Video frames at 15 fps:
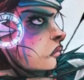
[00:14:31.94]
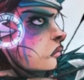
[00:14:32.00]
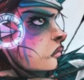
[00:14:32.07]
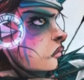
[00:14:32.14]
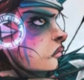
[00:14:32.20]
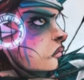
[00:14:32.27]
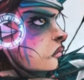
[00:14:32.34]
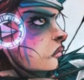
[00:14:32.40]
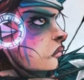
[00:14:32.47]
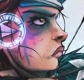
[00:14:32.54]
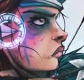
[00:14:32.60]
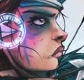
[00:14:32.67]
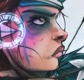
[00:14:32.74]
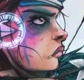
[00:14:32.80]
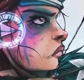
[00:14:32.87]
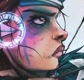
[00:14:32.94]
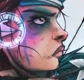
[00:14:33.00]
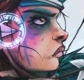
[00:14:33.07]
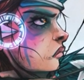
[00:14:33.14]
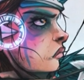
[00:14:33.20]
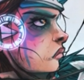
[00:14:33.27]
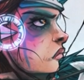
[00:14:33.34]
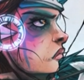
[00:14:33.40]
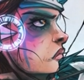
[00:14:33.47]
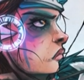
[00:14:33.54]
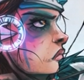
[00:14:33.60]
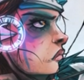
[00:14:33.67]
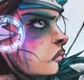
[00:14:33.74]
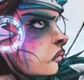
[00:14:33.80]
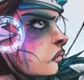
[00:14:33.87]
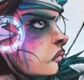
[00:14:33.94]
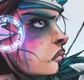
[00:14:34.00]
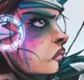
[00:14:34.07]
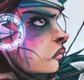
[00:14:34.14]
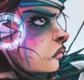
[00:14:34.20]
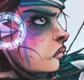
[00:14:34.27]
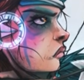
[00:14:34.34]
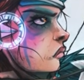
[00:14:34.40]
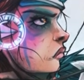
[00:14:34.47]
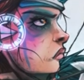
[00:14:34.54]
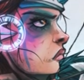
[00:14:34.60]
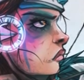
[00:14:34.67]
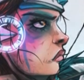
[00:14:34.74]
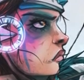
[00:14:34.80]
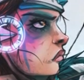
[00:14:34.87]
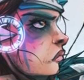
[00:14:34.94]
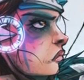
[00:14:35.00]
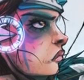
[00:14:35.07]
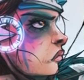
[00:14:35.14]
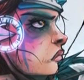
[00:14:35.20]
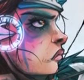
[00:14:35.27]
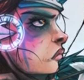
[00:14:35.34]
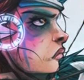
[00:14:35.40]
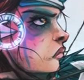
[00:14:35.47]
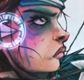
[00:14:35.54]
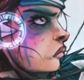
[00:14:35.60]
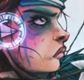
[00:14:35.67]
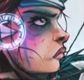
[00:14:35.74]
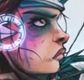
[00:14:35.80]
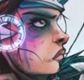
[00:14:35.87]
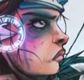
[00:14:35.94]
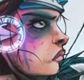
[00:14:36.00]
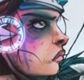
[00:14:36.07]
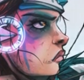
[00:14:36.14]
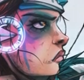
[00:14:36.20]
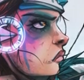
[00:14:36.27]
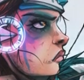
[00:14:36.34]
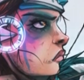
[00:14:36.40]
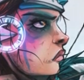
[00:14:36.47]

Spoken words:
[no speech]